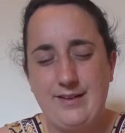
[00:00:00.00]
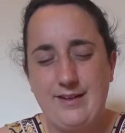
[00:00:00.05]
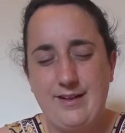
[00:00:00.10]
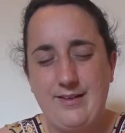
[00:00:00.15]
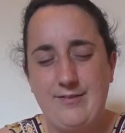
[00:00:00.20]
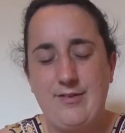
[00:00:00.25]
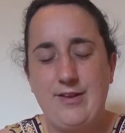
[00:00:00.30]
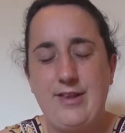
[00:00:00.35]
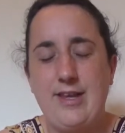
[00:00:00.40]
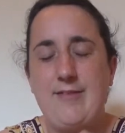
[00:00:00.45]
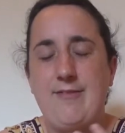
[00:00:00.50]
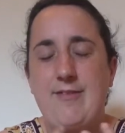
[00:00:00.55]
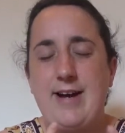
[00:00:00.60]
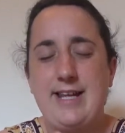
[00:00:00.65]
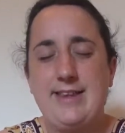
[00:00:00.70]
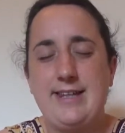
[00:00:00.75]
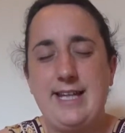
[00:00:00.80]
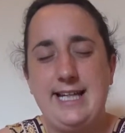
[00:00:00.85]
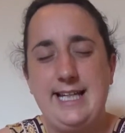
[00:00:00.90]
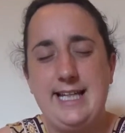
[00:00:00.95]

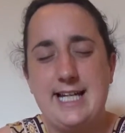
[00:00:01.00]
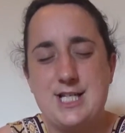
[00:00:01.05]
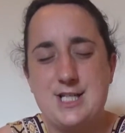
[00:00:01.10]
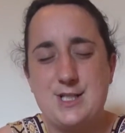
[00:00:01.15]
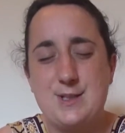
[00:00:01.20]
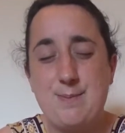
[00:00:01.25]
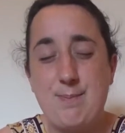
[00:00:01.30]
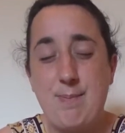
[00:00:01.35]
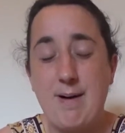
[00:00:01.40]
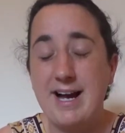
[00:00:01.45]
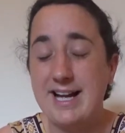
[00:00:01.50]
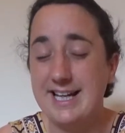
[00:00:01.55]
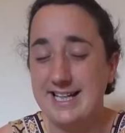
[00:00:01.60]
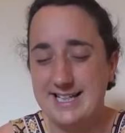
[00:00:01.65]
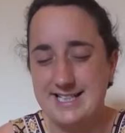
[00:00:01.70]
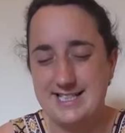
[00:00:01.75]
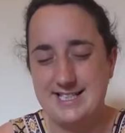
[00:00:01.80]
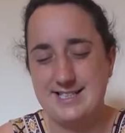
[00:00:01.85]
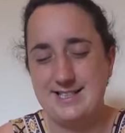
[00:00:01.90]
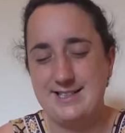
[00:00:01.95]
fact that he
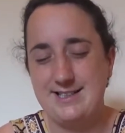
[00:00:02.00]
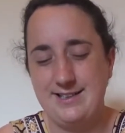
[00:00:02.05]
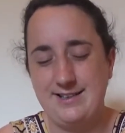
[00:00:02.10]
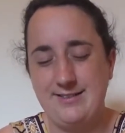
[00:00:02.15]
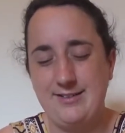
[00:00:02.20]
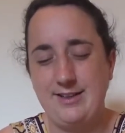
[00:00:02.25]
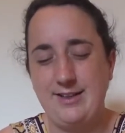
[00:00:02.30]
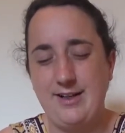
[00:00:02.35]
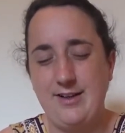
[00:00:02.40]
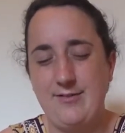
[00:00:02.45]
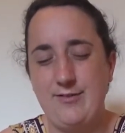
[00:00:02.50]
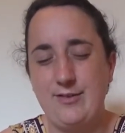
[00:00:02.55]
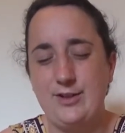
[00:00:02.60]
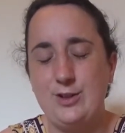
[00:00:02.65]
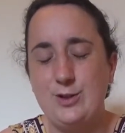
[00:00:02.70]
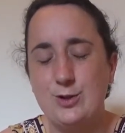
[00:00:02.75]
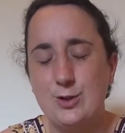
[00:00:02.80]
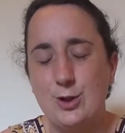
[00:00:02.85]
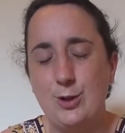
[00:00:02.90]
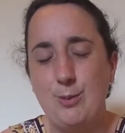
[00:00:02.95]
aspires for
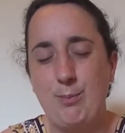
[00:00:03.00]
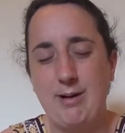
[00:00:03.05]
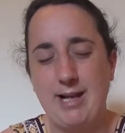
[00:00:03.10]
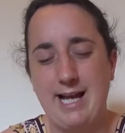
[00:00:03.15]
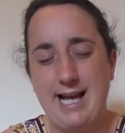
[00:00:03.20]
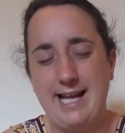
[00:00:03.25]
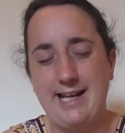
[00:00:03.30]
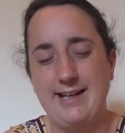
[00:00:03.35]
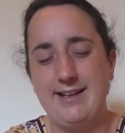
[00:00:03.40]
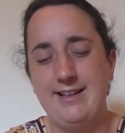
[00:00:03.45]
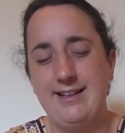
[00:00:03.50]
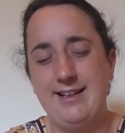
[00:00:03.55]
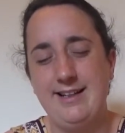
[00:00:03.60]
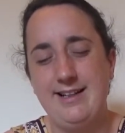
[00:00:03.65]
your plan